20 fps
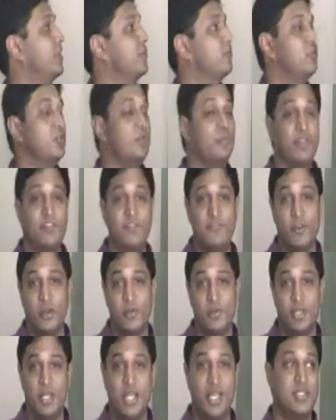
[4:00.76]
that could be
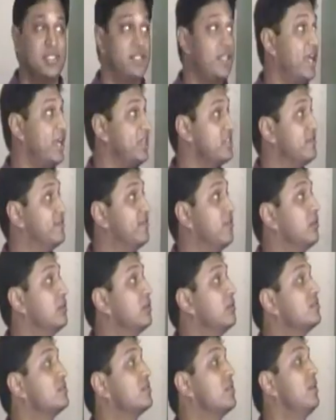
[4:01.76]
formulated as
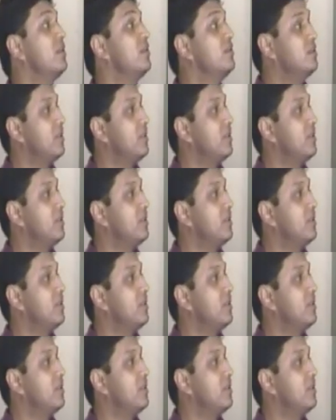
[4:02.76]
follows.